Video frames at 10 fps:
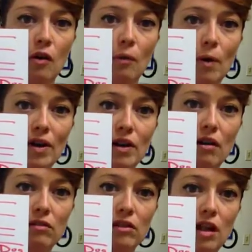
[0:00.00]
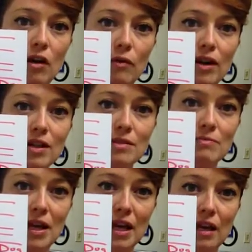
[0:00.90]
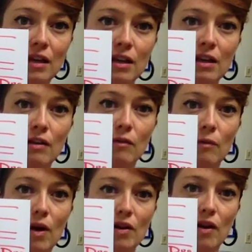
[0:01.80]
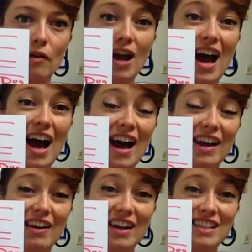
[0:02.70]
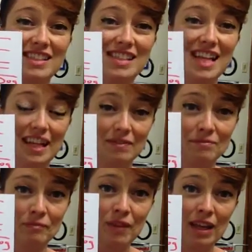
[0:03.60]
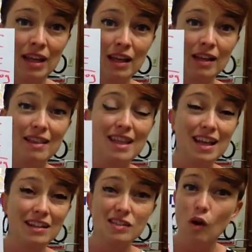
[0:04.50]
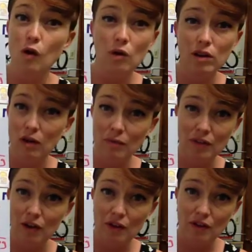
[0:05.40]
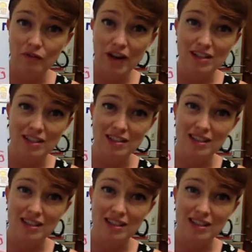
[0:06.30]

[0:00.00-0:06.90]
one note lower is B, one note higher is D. These don't go along with our other phrases,